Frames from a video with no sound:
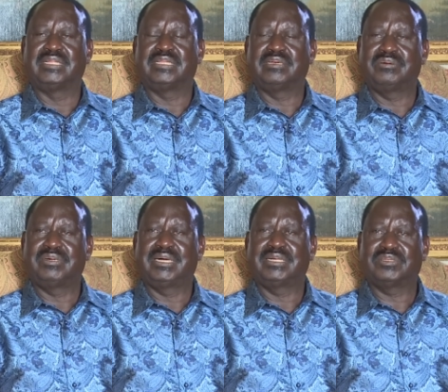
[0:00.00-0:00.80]
There
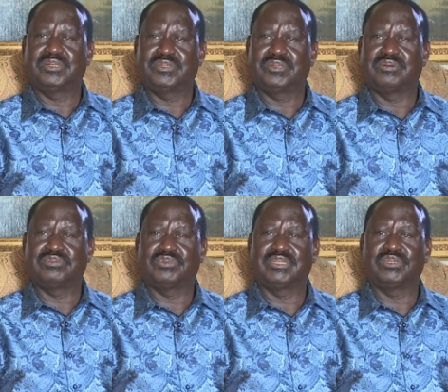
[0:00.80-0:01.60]
were a total
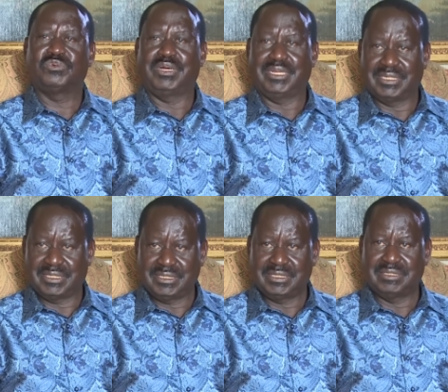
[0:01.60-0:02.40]
of
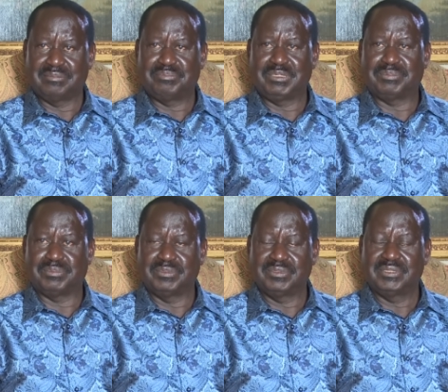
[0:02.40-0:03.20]
21
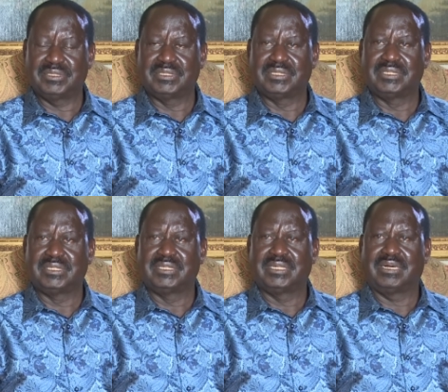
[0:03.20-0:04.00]
people,
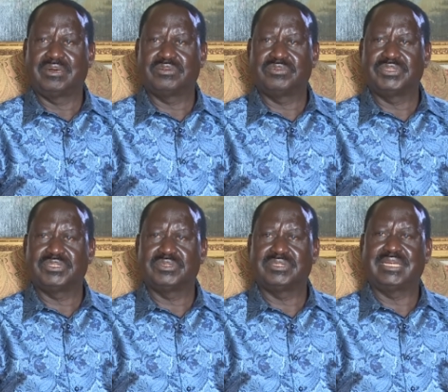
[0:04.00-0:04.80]
out of
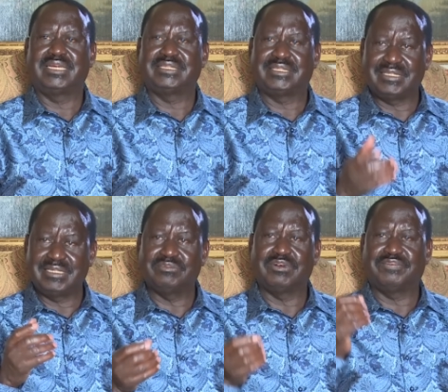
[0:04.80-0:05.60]
which
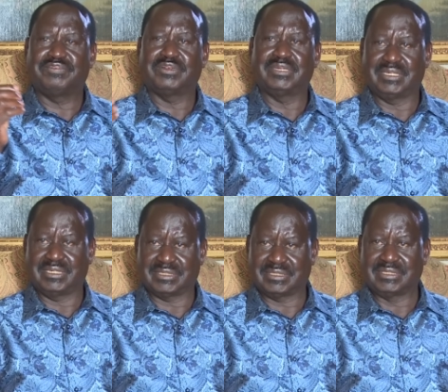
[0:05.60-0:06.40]
19 were
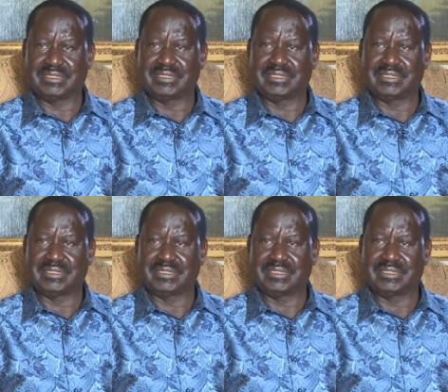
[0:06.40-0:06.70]
foreigners.